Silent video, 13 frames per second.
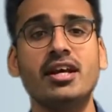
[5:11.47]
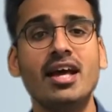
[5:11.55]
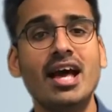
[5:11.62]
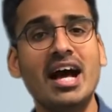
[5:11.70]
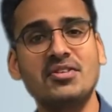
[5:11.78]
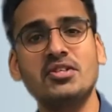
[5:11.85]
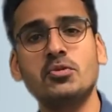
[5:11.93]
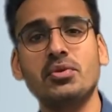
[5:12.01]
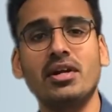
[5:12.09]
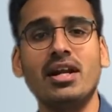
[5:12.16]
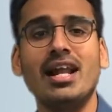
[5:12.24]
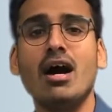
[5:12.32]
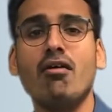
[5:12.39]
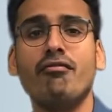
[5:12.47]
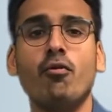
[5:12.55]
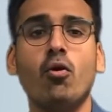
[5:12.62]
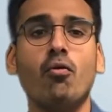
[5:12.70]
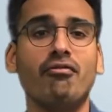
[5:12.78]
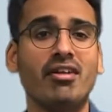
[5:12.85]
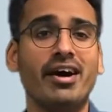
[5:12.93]
as this would allow for
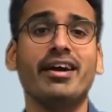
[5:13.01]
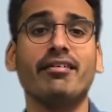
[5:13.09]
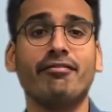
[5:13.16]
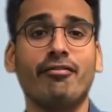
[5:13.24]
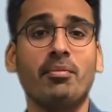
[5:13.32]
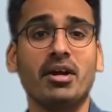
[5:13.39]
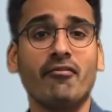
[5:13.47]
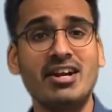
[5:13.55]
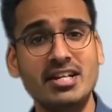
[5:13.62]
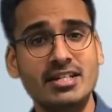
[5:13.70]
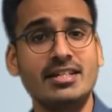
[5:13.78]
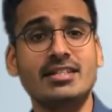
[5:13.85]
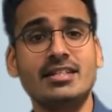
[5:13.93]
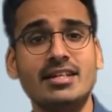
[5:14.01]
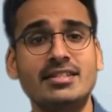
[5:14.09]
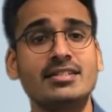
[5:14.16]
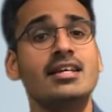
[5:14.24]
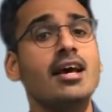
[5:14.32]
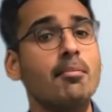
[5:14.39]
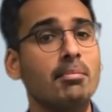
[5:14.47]
flying from a greater distance
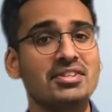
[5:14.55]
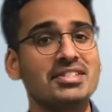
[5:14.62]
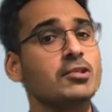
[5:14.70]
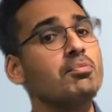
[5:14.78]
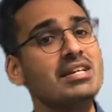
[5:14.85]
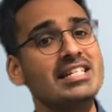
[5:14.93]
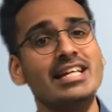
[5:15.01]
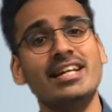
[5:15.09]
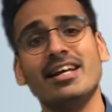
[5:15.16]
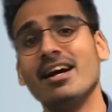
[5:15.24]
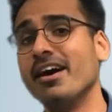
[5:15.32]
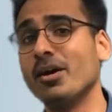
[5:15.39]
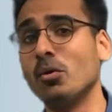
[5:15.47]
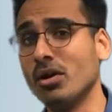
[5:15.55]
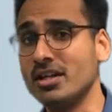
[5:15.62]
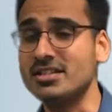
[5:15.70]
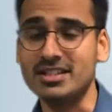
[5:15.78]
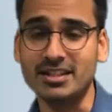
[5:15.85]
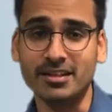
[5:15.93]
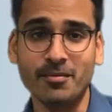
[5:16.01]
but still maintaining high
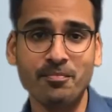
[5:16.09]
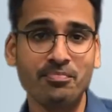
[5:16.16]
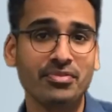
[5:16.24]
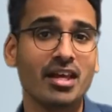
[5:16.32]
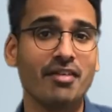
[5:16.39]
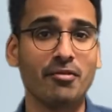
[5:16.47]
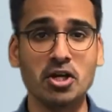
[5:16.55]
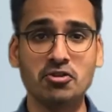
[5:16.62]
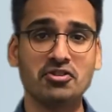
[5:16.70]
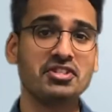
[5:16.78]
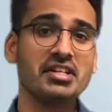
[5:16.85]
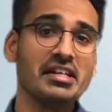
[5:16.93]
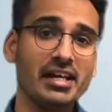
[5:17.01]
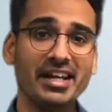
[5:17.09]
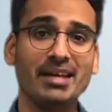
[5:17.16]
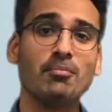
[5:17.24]
quality. If you're interested in learning